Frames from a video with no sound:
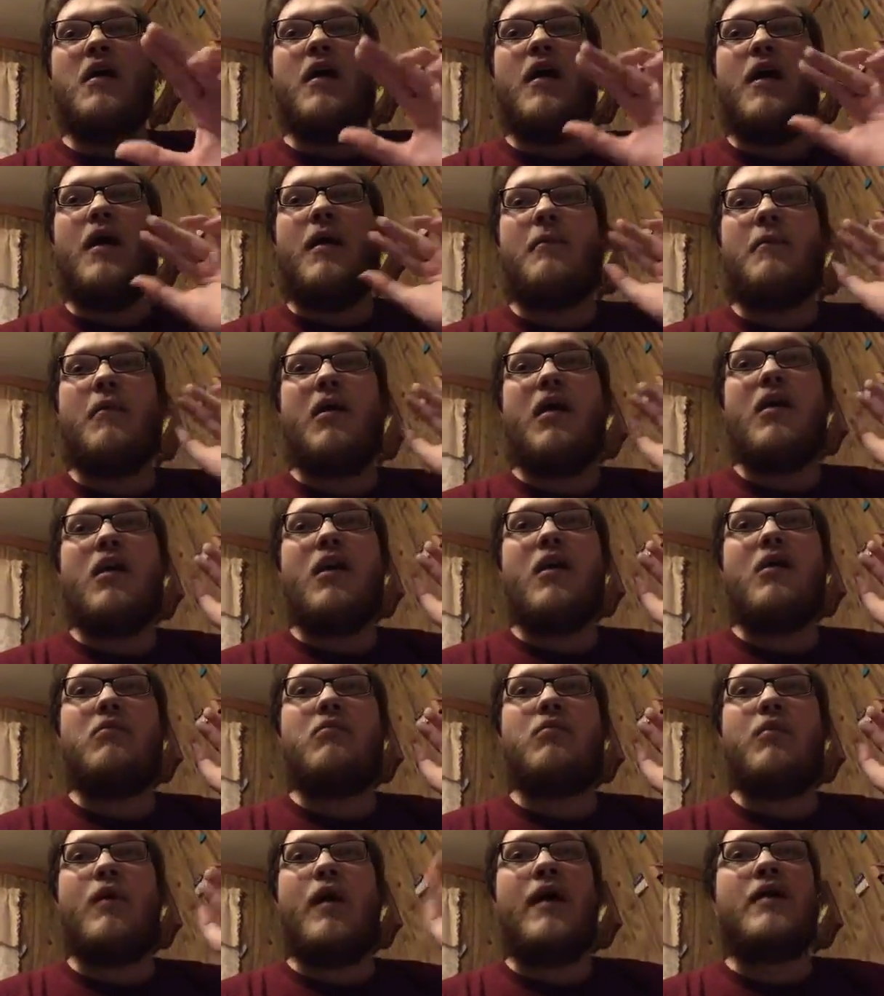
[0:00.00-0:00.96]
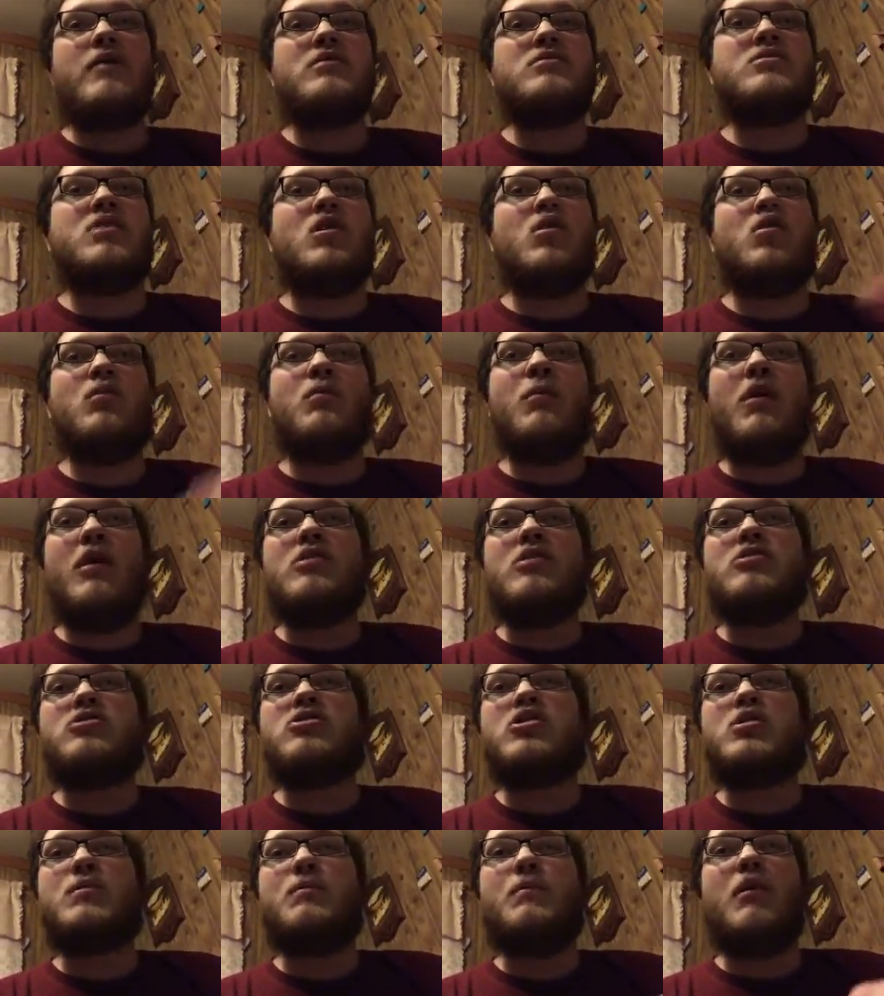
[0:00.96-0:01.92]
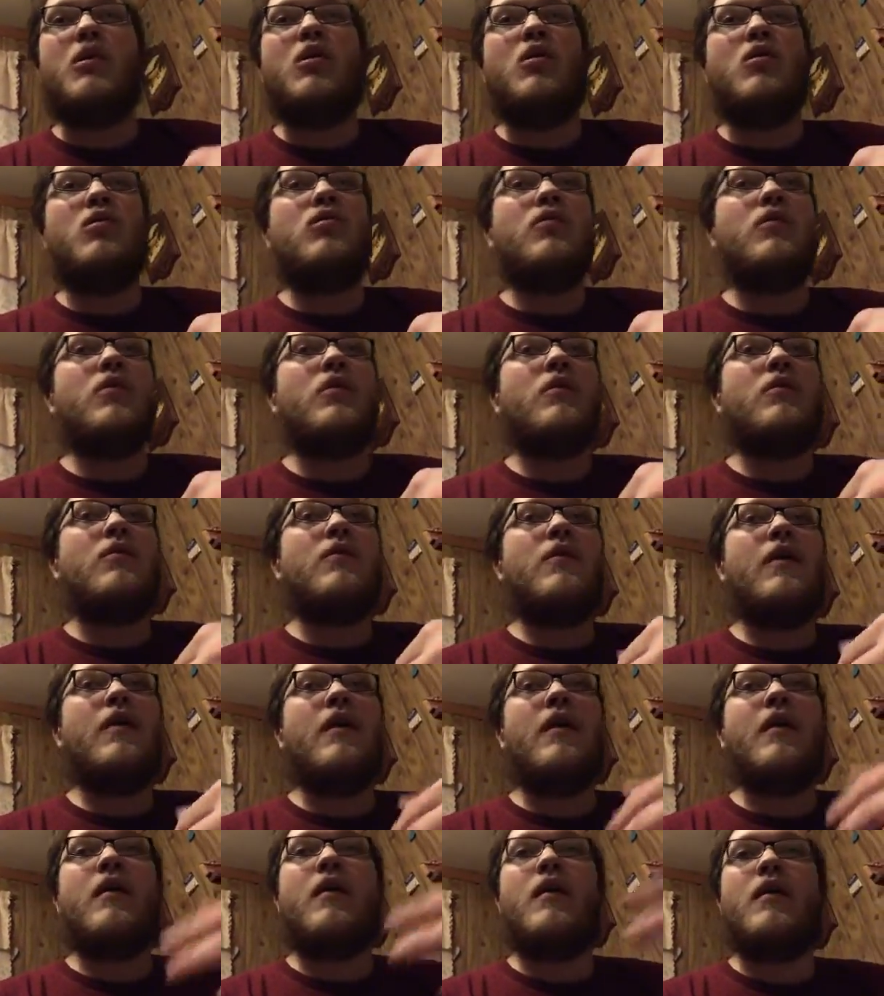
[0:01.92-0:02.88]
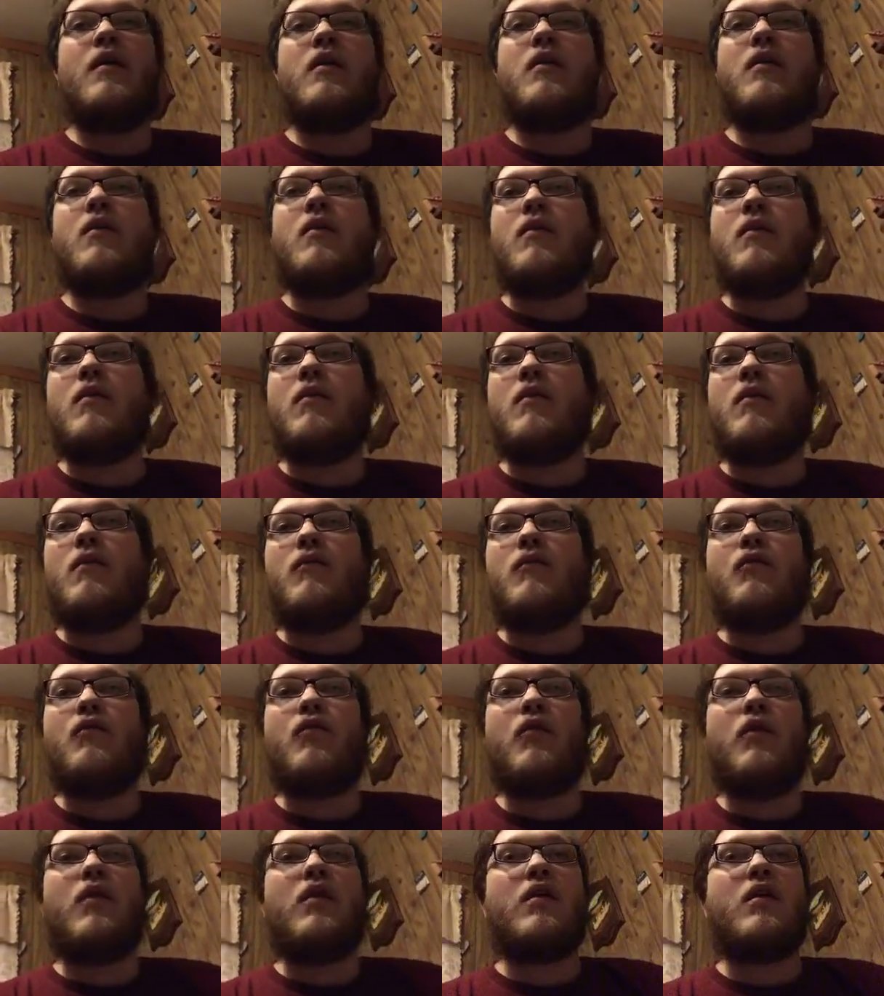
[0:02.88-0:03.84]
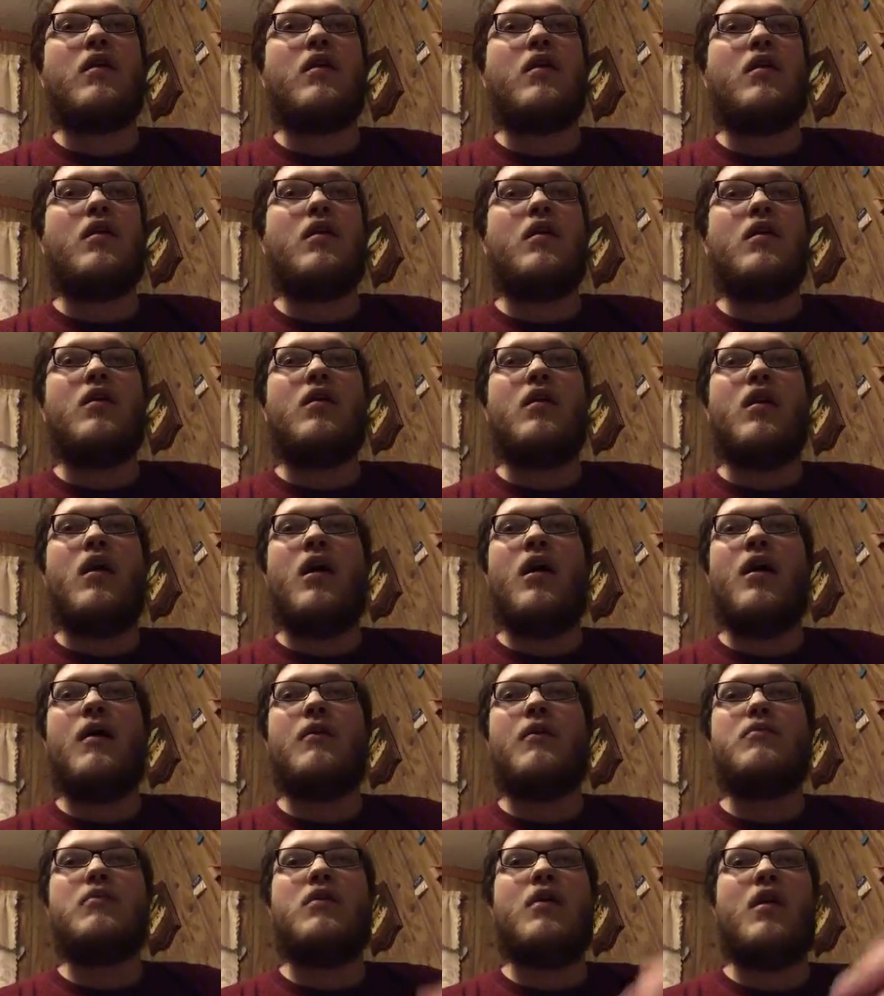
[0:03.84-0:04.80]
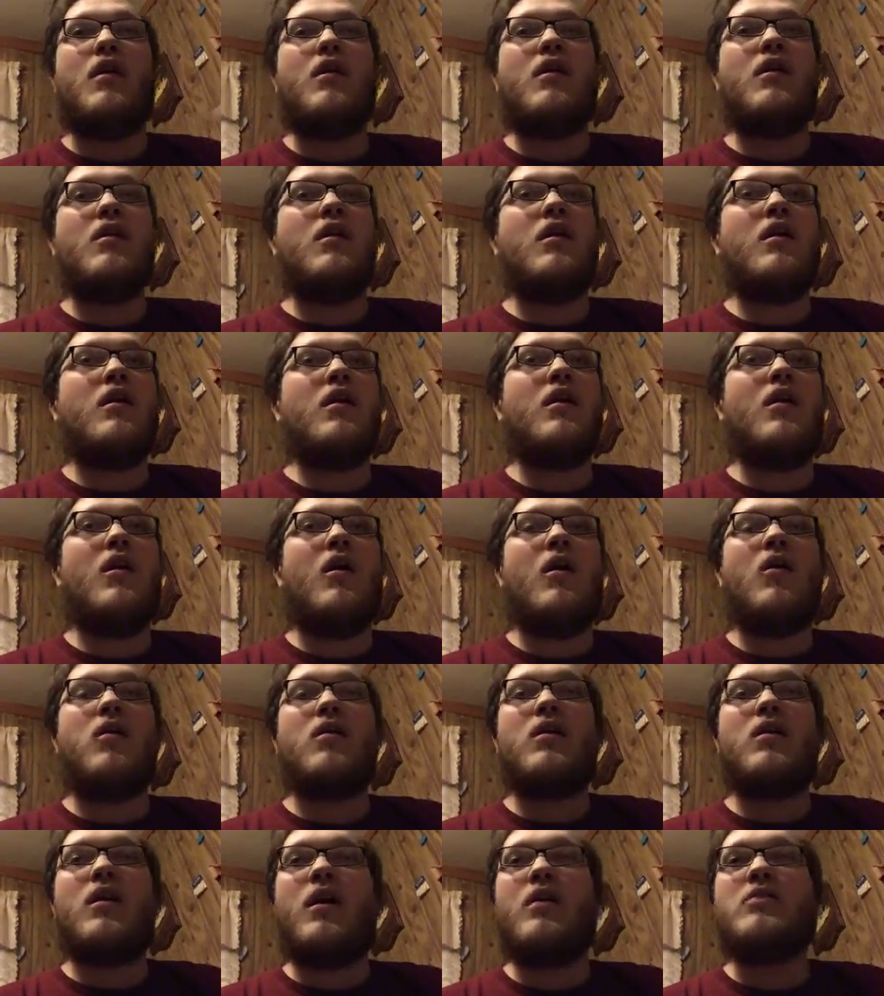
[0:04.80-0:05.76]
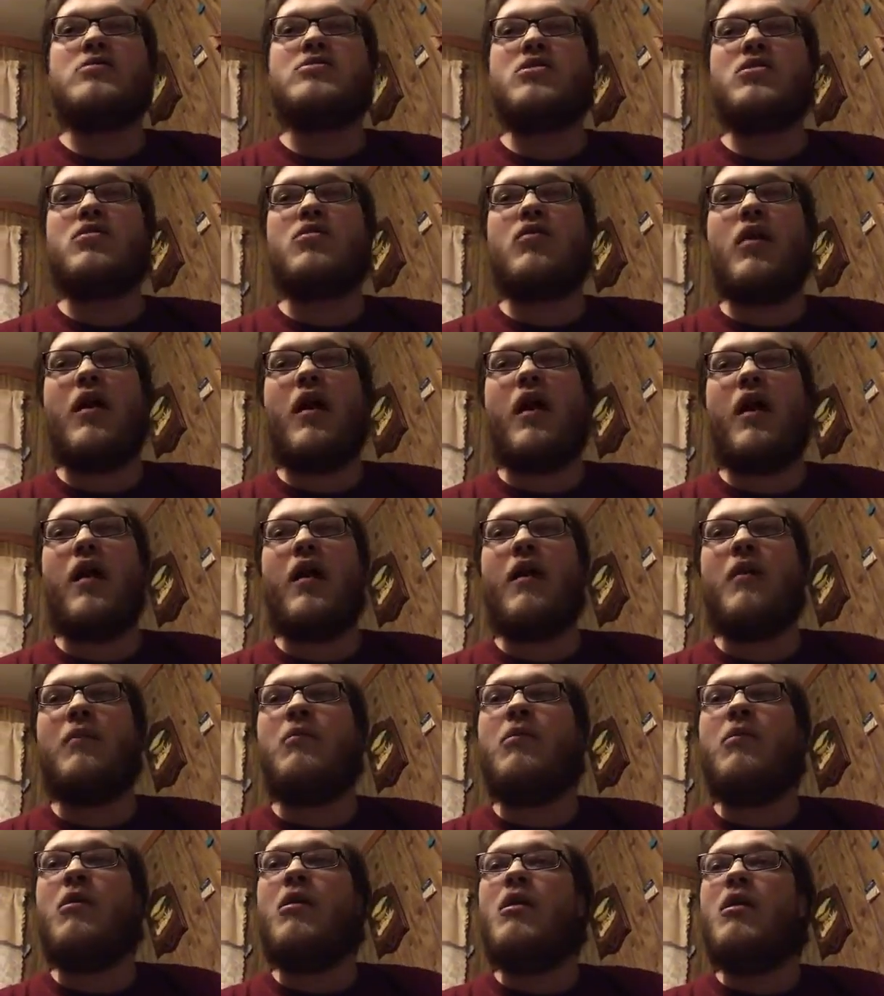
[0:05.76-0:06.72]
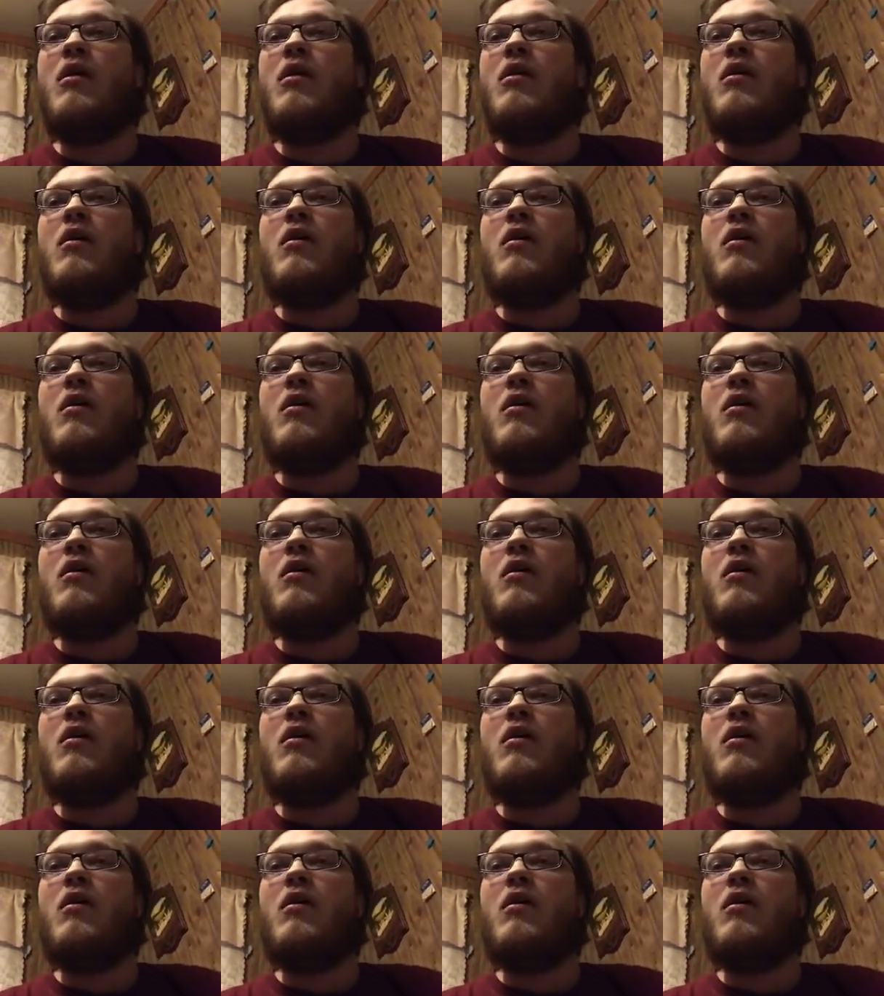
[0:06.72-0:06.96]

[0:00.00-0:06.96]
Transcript: and man, it ran so much smoother. They freaking updated it, all kinds of crap.